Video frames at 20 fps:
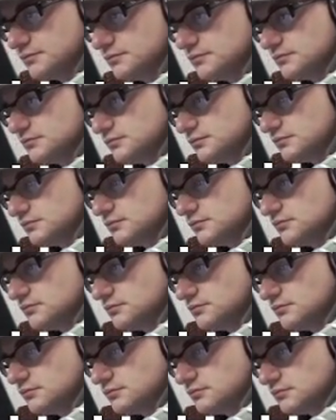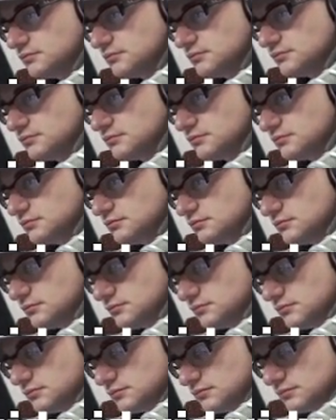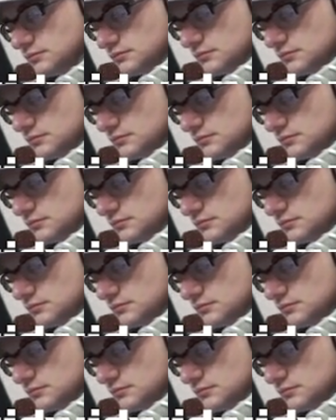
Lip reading: The person shown says nothing.